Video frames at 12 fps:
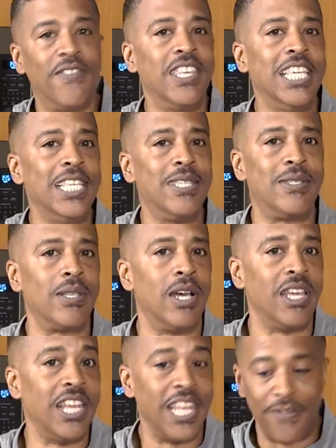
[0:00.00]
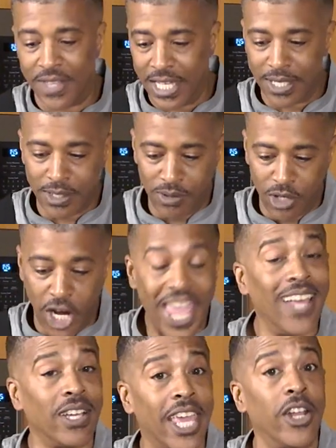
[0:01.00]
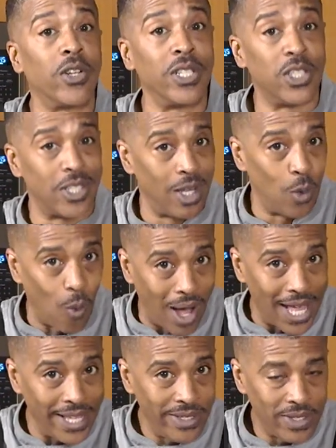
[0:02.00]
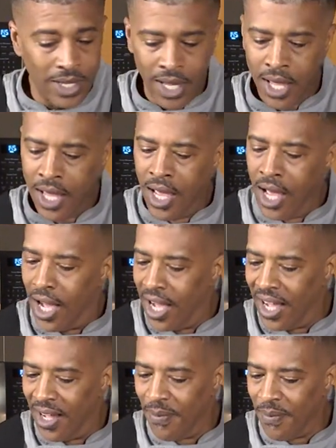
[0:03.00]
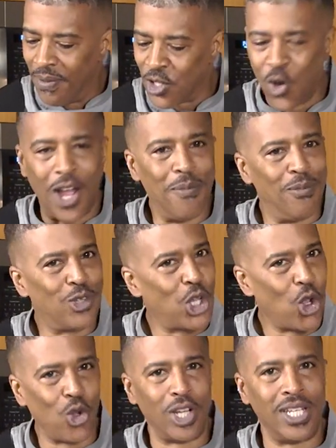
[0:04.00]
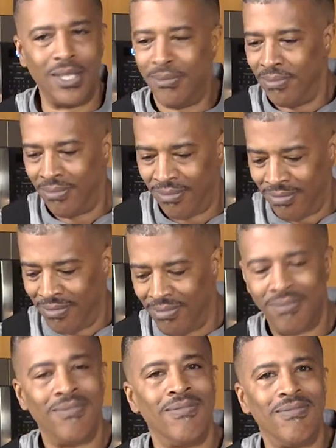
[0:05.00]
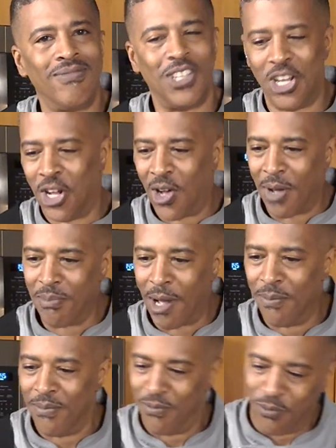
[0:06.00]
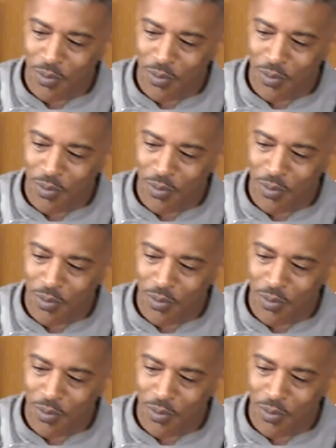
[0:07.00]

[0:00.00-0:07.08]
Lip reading: these Kirchenstück wines, so I'm totally, I'm